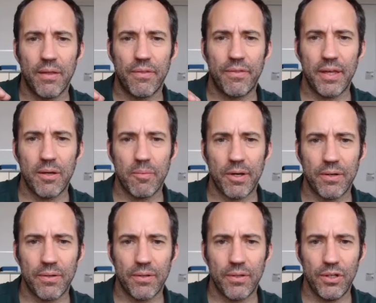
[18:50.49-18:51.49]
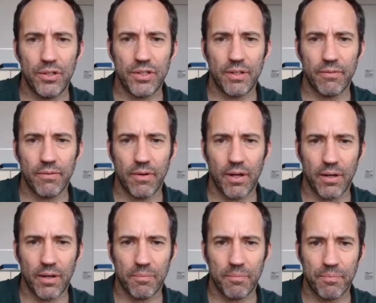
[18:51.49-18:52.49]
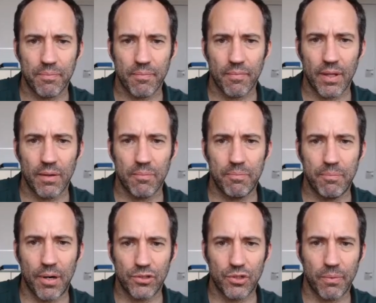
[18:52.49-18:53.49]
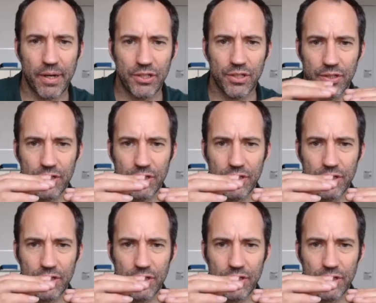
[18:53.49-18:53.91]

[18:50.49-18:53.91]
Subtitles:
Think about using punctuation